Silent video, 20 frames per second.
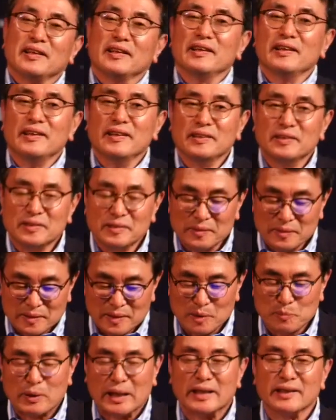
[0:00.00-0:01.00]

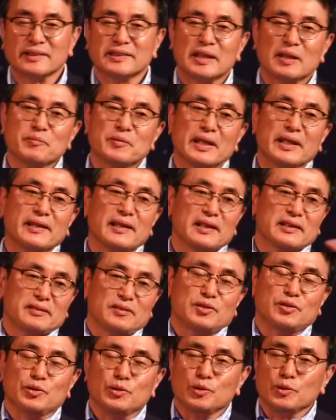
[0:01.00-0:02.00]
And by the time they
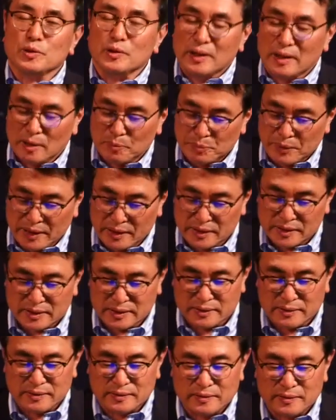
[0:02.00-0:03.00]
get to our
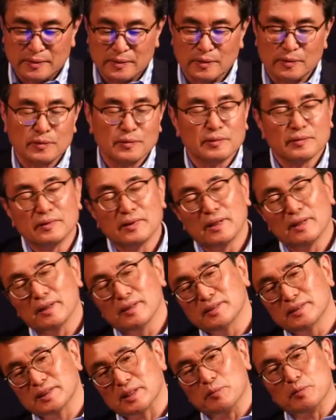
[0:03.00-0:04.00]
place, you know,
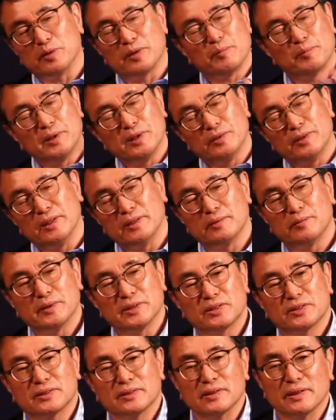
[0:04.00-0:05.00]
the, some of the building
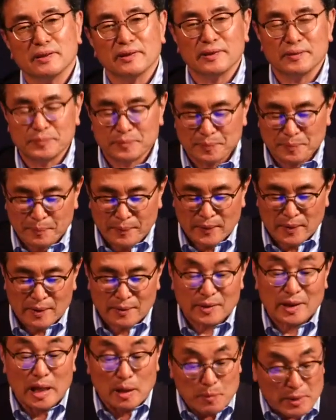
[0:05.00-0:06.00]
was uh,
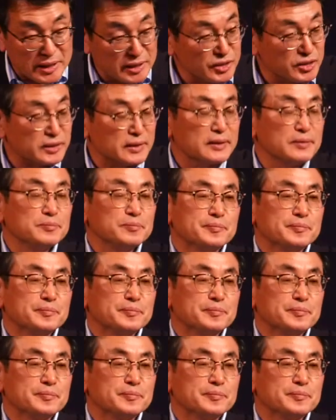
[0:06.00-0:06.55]
damaged.